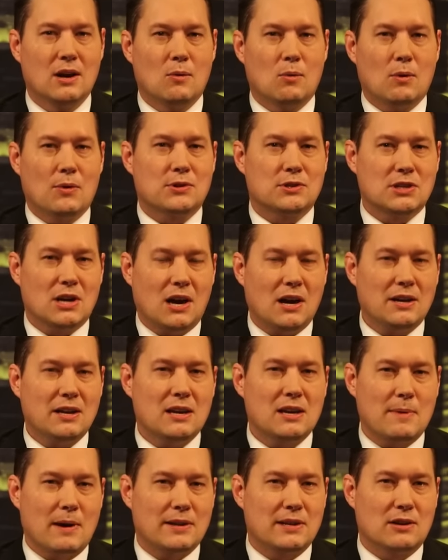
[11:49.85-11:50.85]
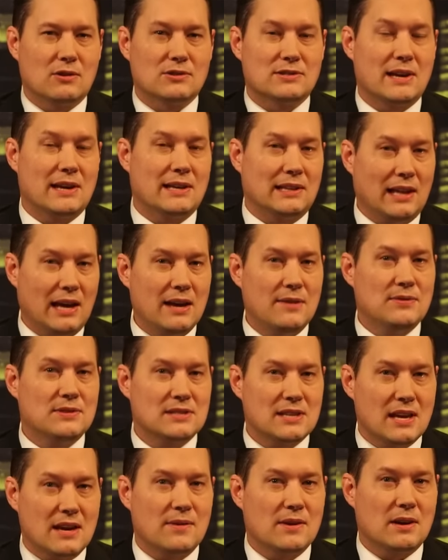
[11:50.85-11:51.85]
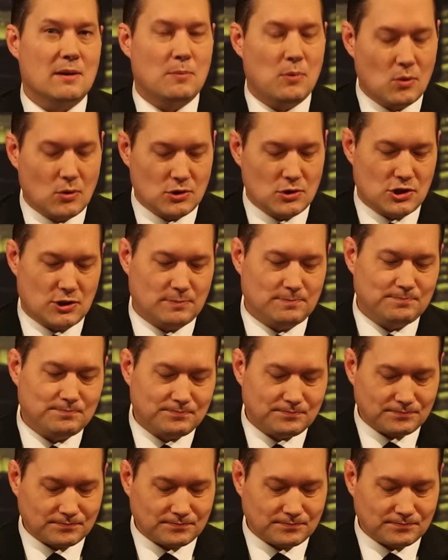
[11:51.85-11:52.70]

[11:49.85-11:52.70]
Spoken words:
What they're talking about here is a life-saving abortion.